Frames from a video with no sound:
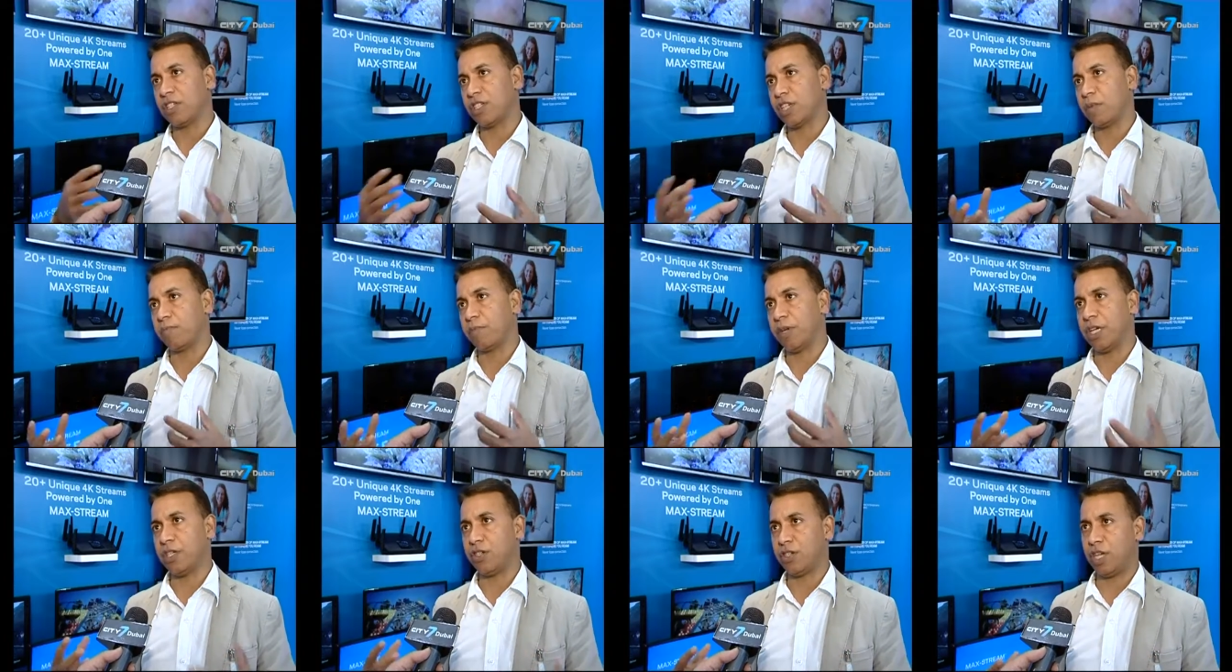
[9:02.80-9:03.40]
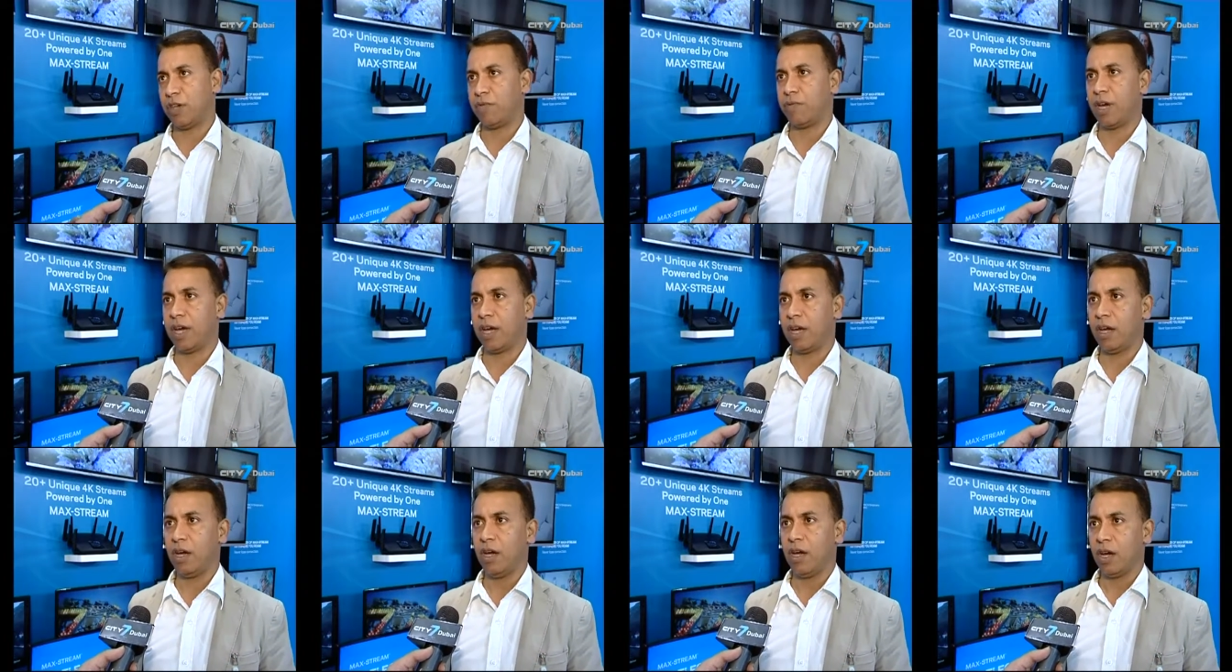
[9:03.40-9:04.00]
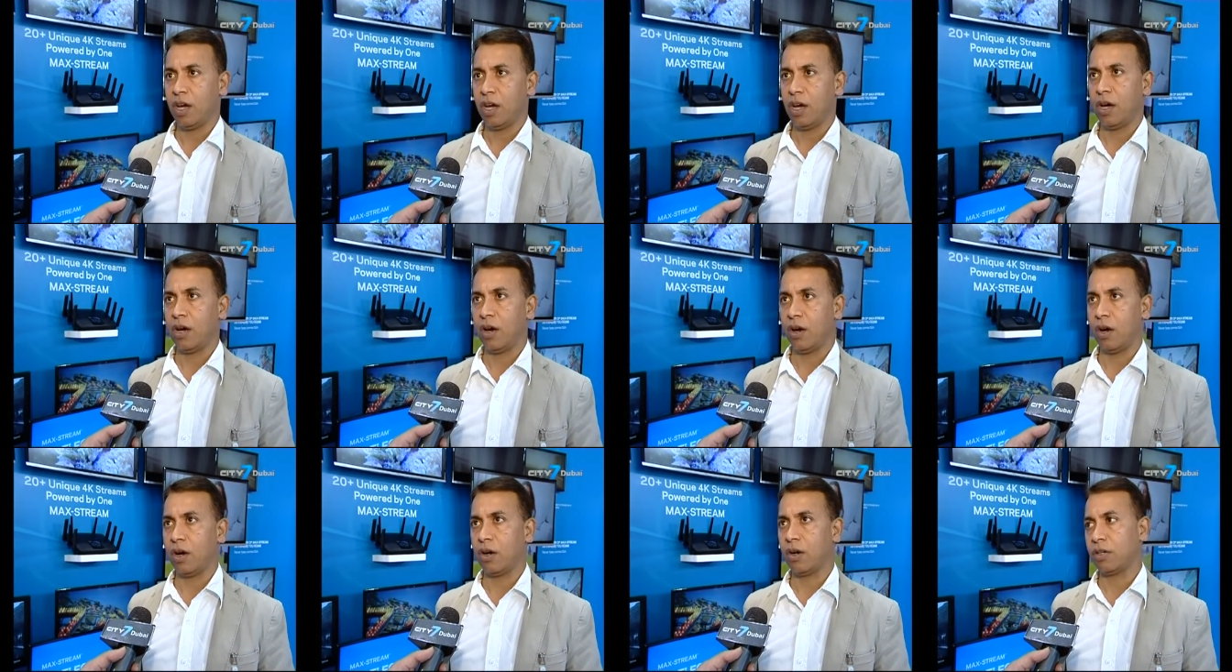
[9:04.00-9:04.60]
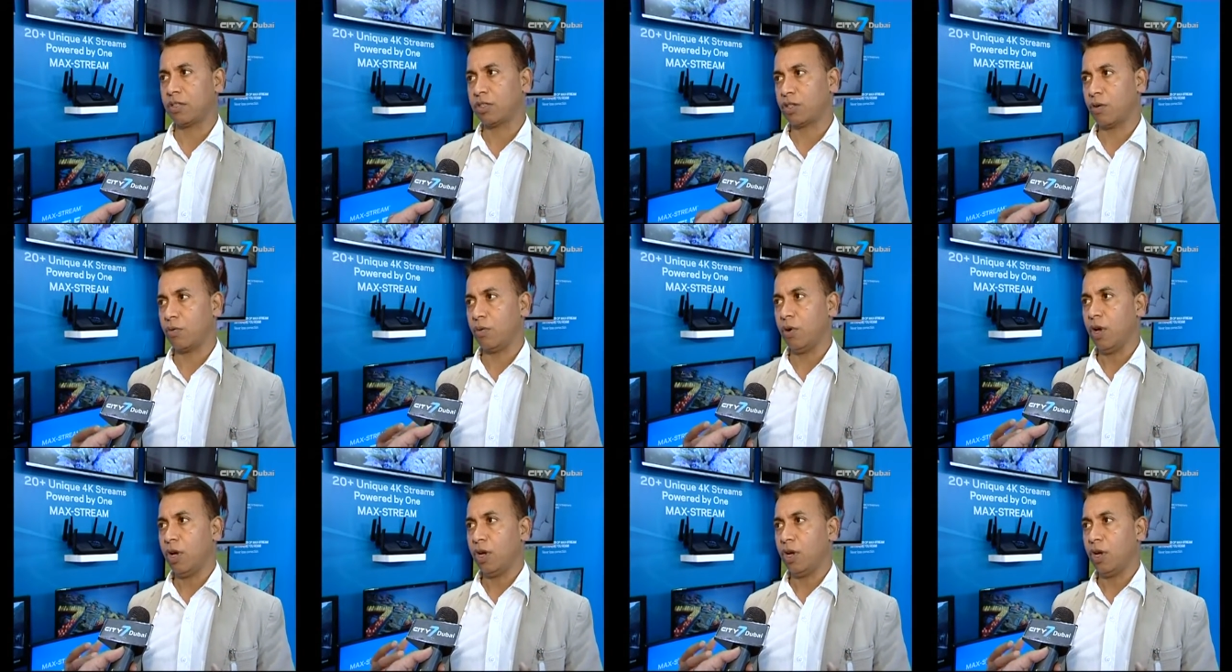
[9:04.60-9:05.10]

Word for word: Zigbee, Z-Way. Uh, so